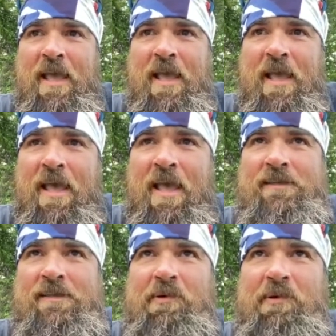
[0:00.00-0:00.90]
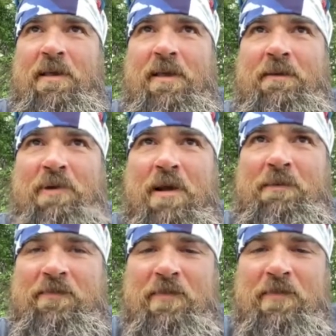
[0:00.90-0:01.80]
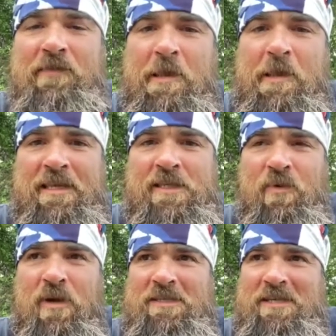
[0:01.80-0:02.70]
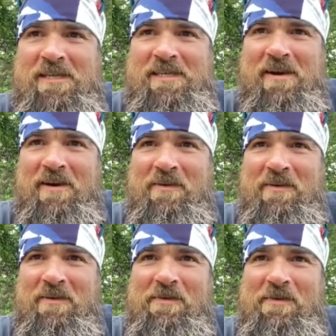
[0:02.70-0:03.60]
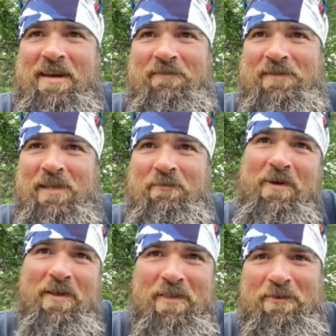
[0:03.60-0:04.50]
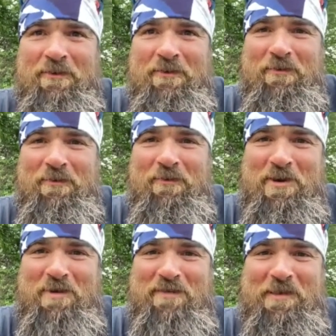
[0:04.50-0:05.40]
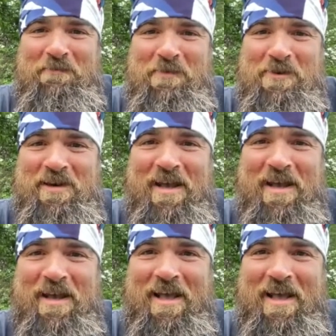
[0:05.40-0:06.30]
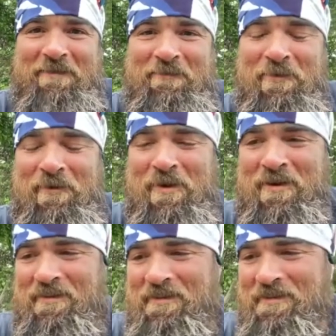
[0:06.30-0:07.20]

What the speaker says: He's like, you'll probably flip it at least once. And I said, I already did. And he was like, well, then you don't have to worry about flipping your kayak anymore.